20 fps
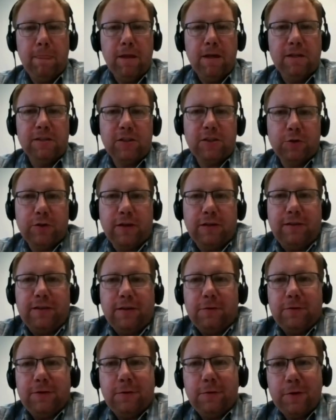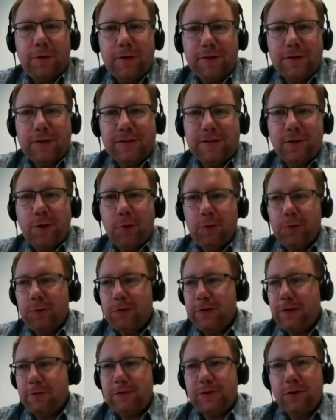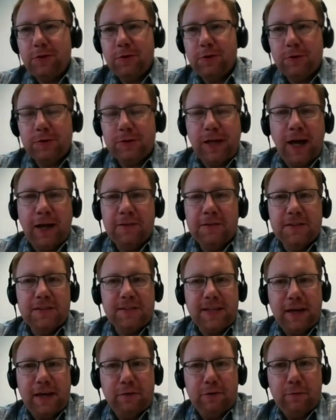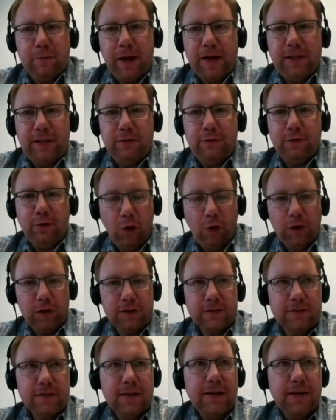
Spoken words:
So there is no unsafe by default,